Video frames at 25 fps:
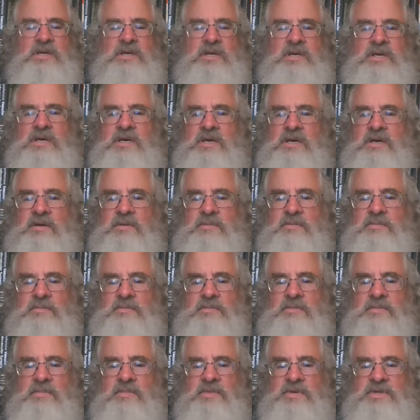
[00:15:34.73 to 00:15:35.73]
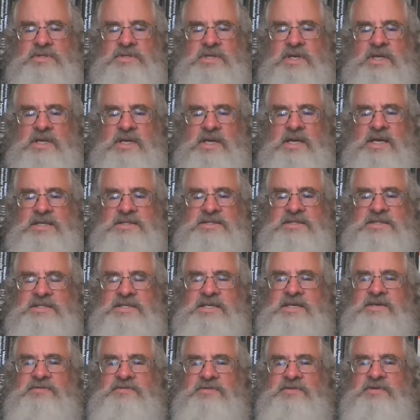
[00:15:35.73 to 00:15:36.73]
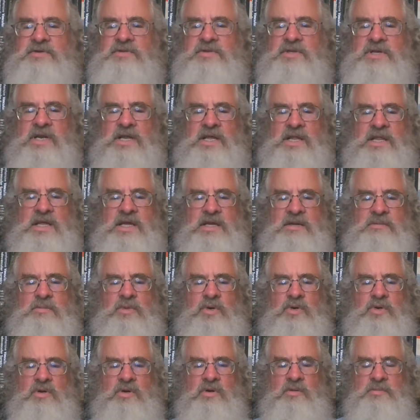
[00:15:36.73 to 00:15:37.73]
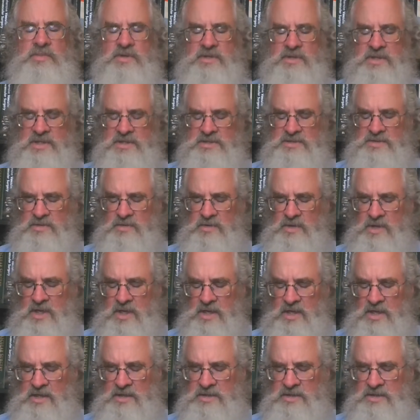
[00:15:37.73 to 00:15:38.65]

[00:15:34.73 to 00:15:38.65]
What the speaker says: There's other kinds of seafood that I like more, but that's okay.